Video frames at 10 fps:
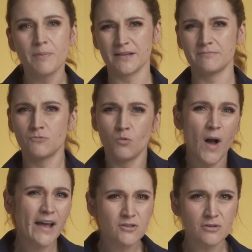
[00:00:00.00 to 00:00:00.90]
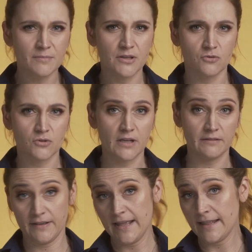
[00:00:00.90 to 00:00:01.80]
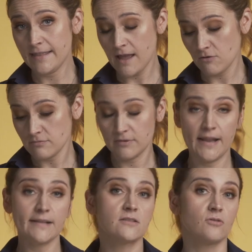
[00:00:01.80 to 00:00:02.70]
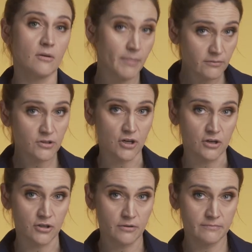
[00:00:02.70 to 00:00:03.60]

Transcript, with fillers: but why to limit yourself? Now, let's talk about the charger.